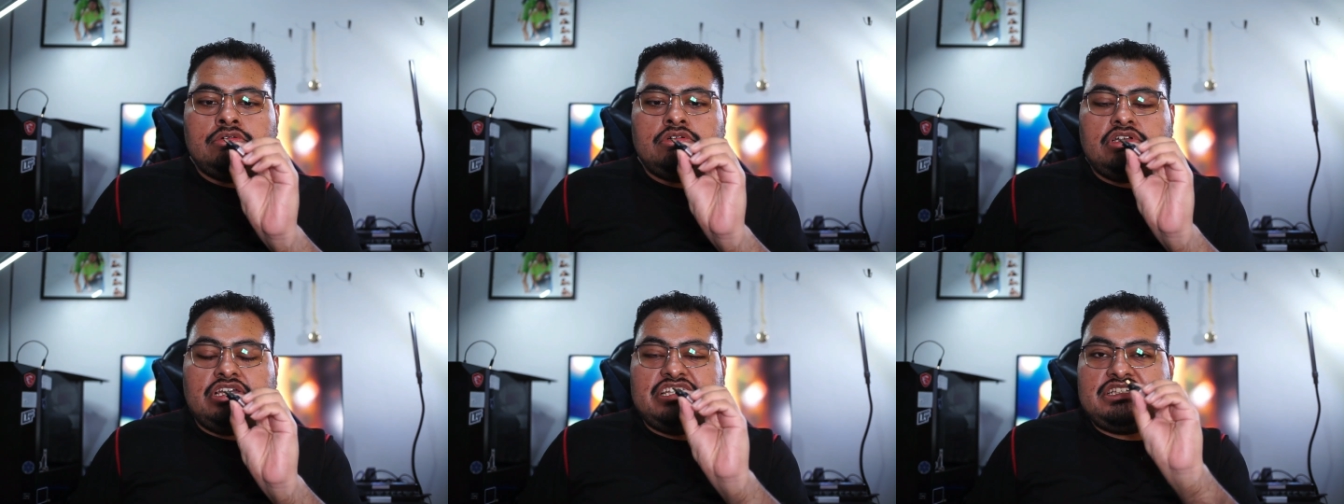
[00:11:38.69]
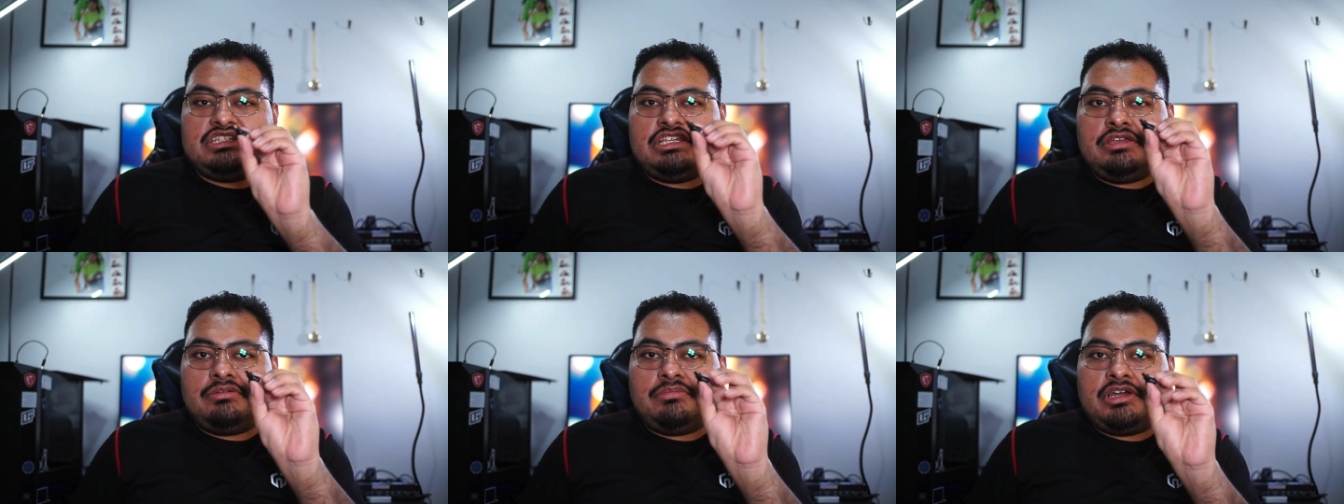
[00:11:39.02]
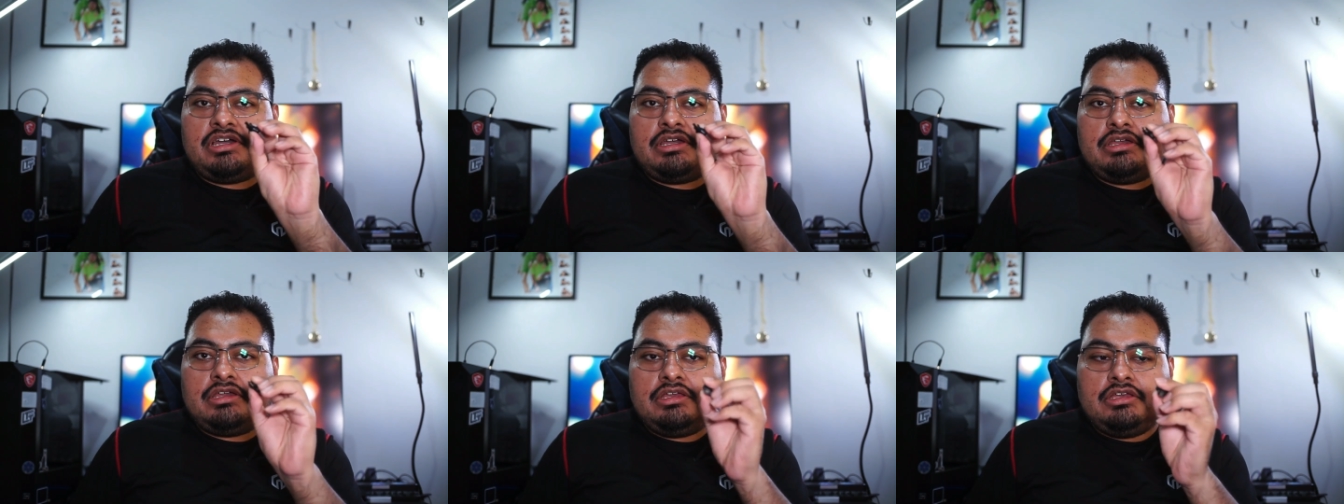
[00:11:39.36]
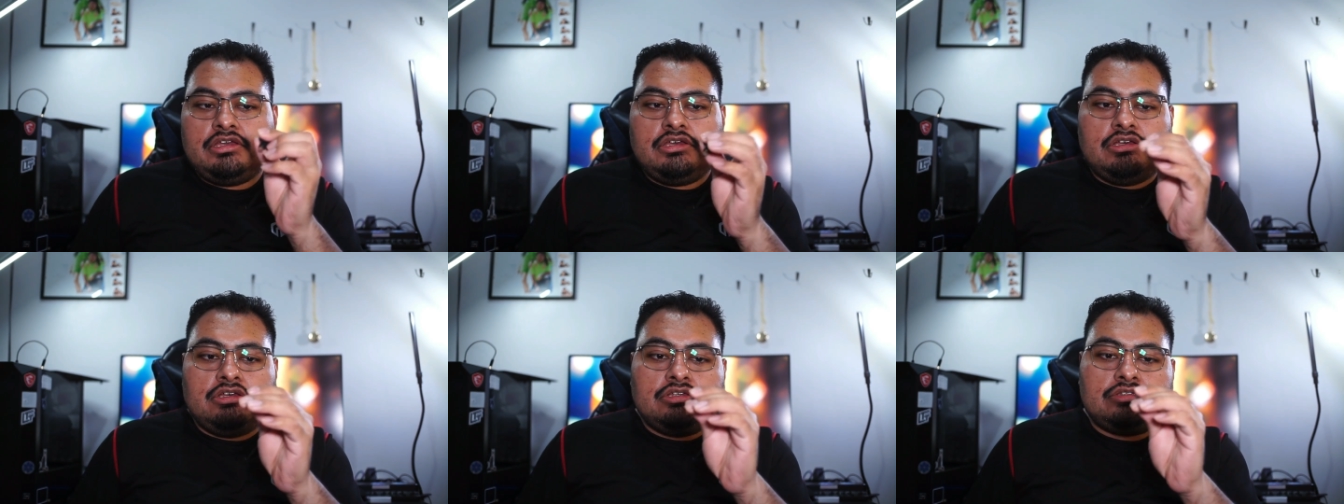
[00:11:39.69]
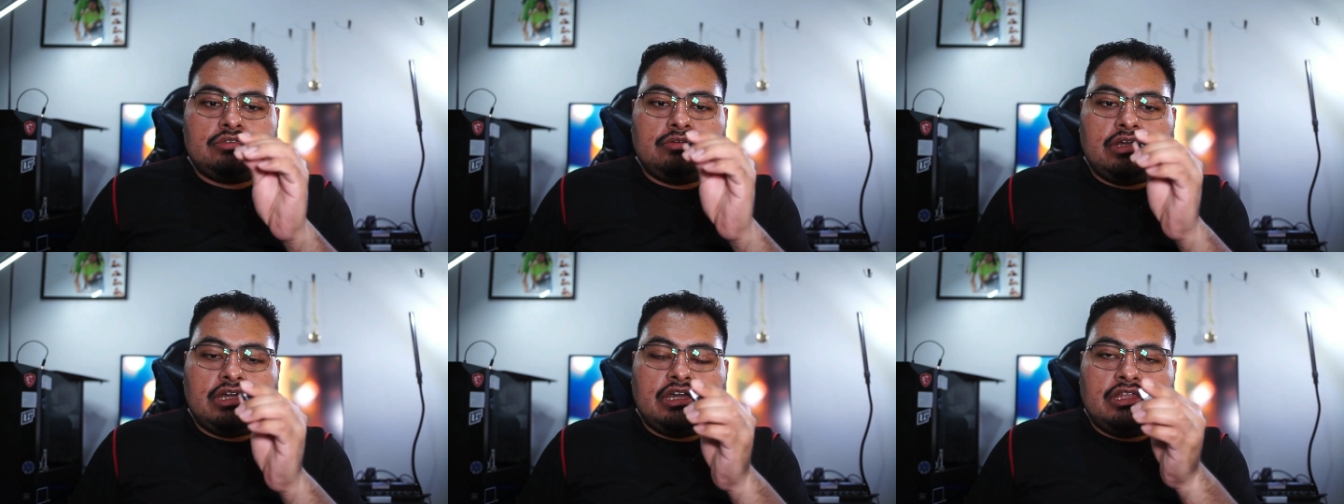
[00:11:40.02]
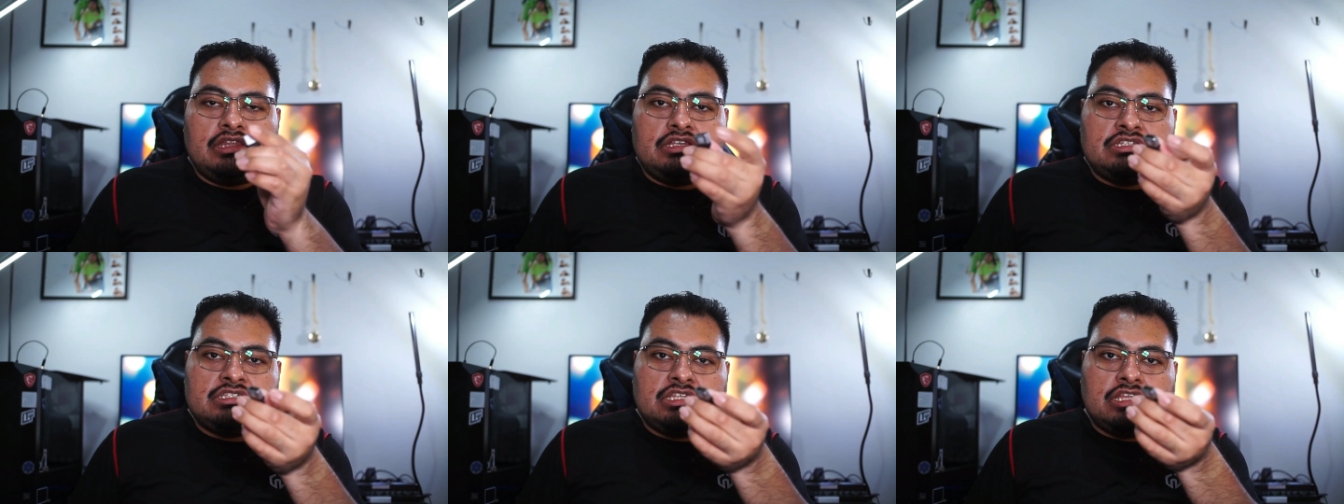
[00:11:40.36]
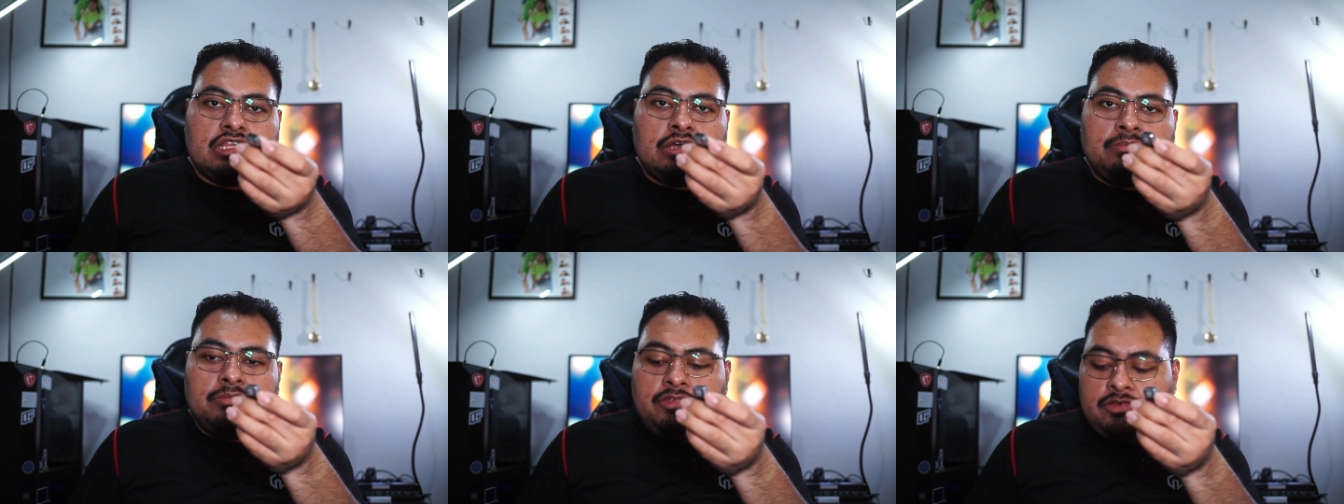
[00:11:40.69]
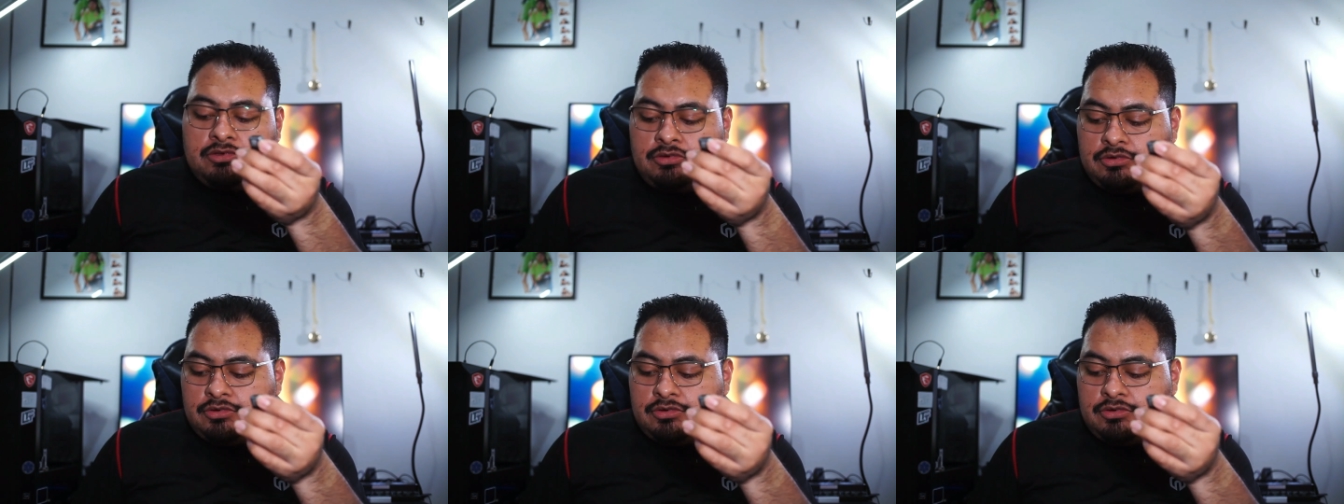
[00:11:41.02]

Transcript: HDMI, so I got this adapter.